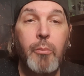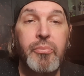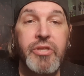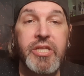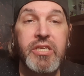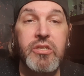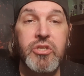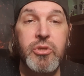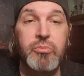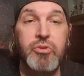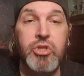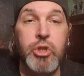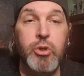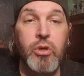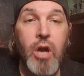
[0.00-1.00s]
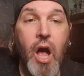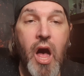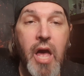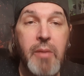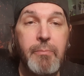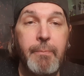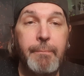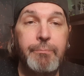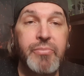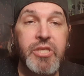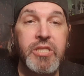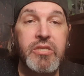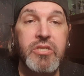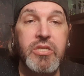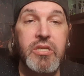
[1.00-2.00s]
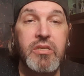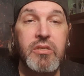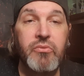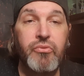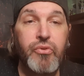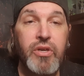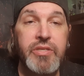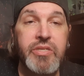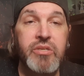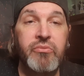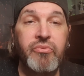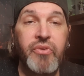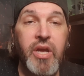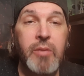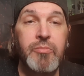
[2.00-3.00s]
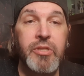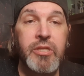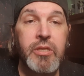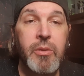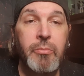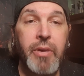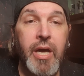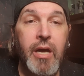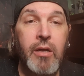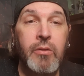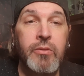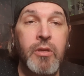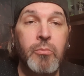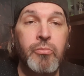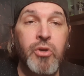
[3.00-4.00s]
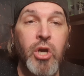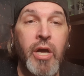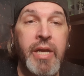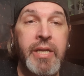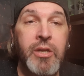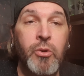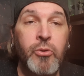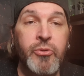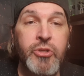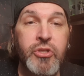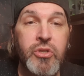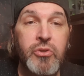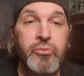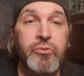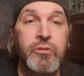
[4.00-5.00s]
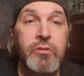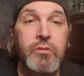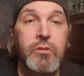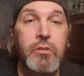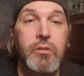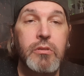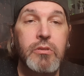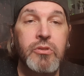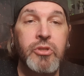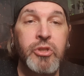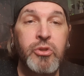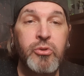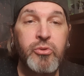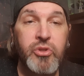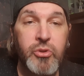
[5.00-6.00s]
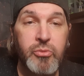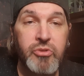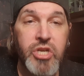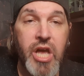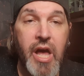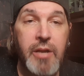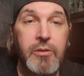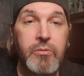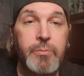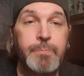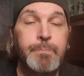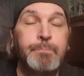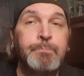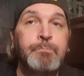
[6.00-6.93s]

Please subscribe. Please tell your friends and family about Brian Ozone, the YouTube channel.